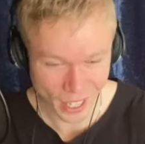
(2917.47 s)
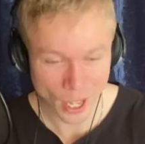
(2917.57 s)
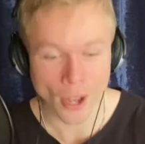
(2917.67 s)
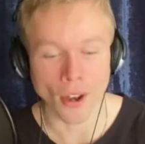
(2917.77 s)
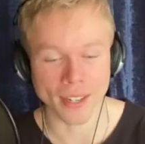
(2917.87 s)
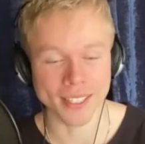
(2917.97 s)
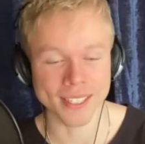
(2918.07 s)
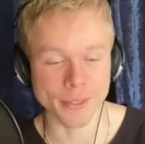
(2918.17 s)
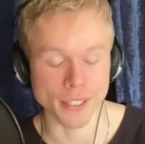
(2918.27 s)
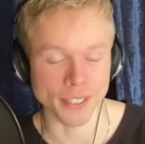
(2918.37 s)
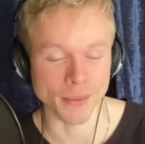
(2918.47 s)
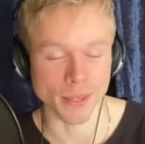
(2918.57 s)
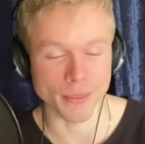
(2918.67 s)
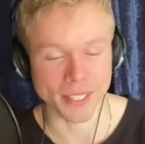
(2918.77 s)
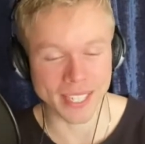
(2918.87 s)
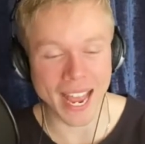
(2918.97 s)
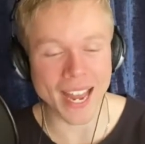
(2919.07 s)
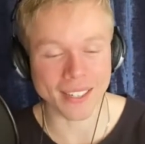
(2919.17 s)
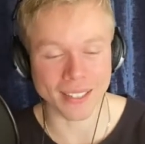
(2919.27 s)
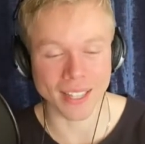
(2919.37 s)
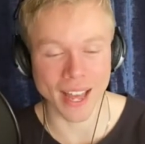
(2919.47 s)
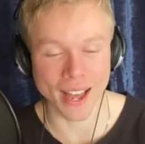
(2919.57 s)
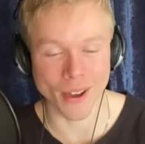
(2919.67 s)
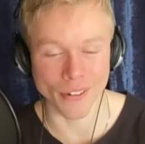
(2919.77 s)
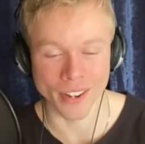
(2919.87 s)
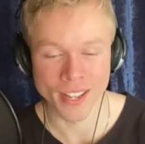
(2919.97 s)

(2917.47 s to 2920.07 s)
Okay, let's see what this comes up. The sad clown,